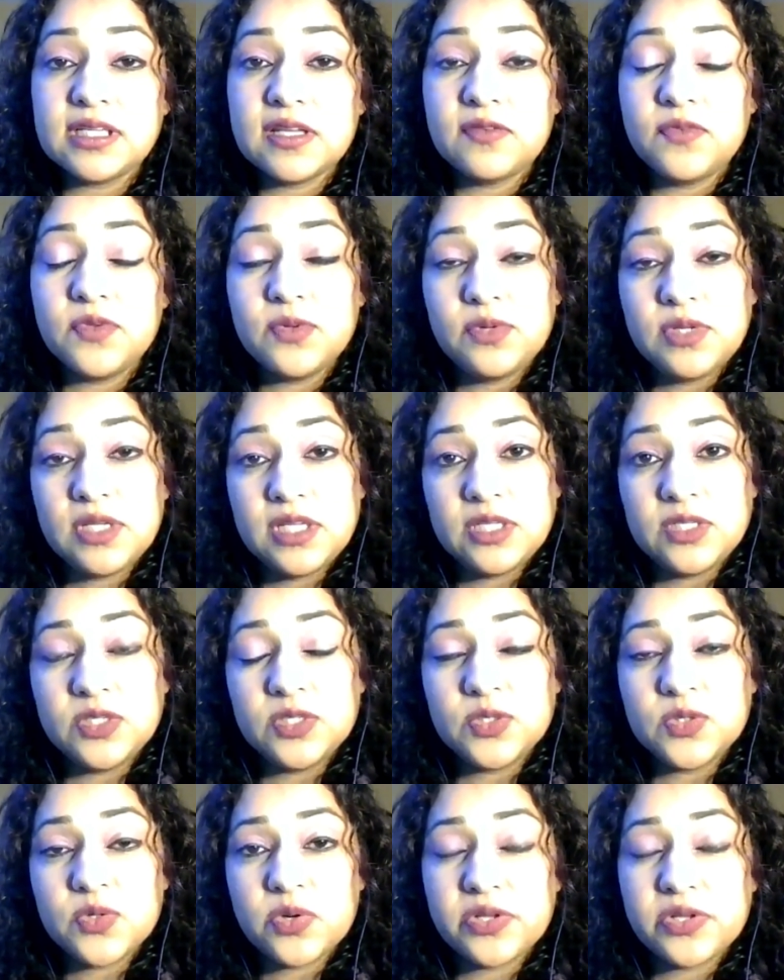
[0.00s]
If you need to
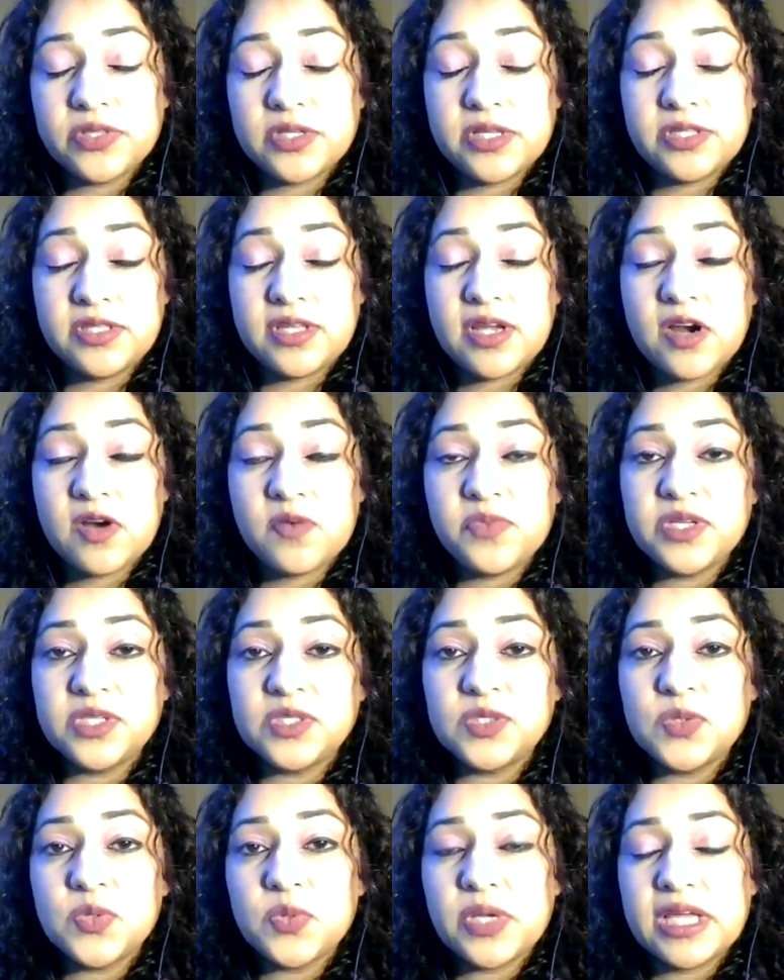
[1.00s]
talk to a
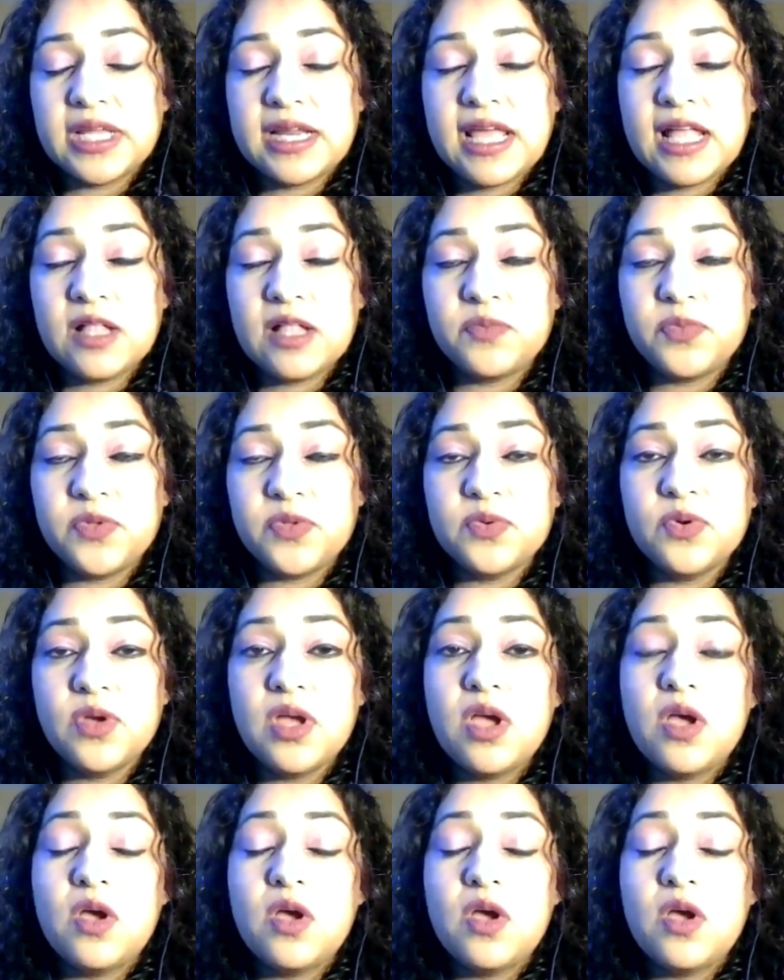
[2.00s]
therapist who can help you